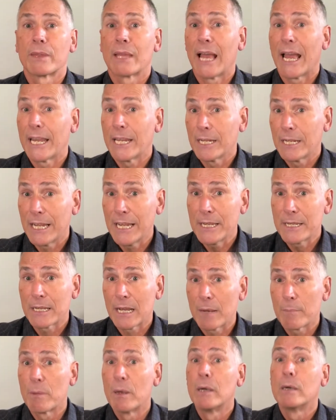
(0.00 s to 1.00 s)
and you'll end
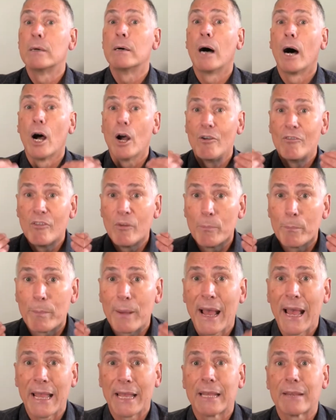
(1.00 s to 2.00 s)
up
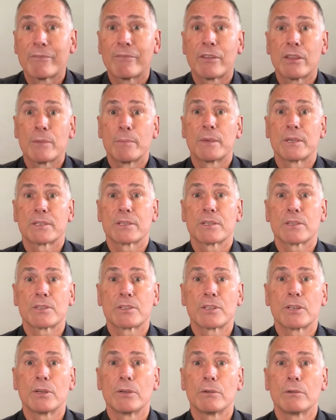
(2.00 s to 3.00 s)
overpaying for the business
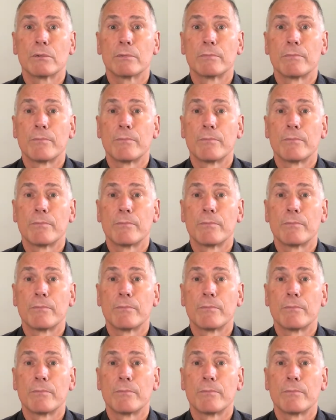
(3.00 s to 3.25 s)
too.